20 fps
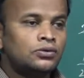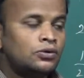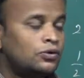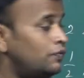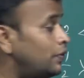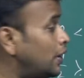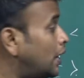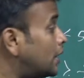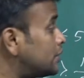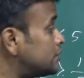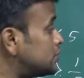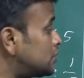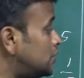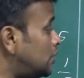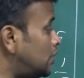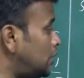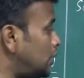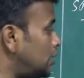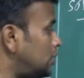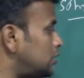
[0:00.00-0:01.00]
We
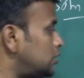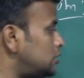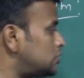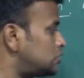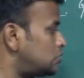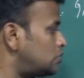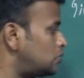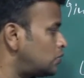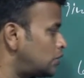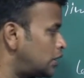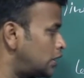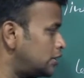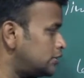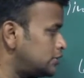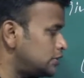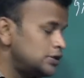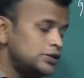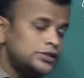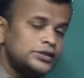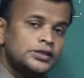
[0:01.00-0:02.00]
consider in these two
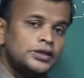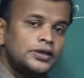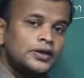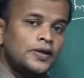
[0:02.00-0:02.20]
cases,